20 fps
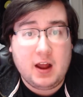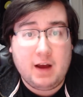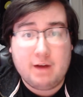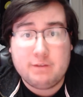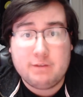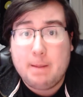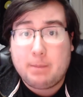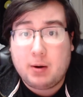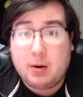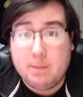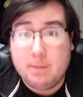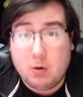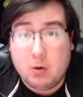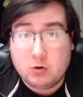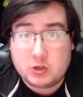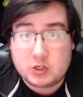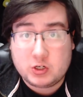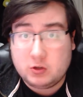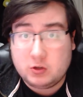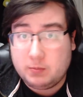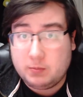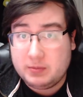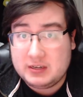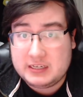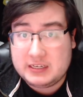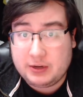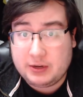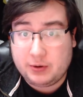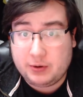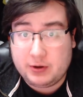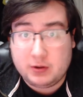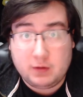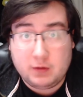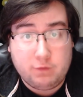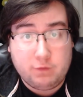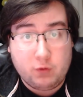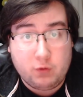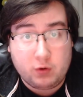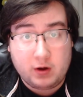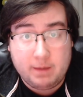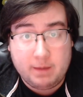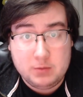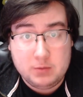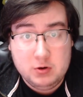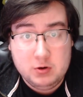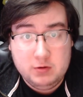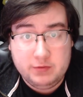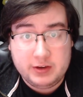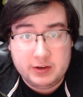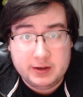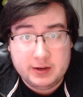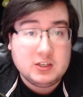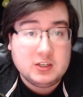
of promotional material for a movie.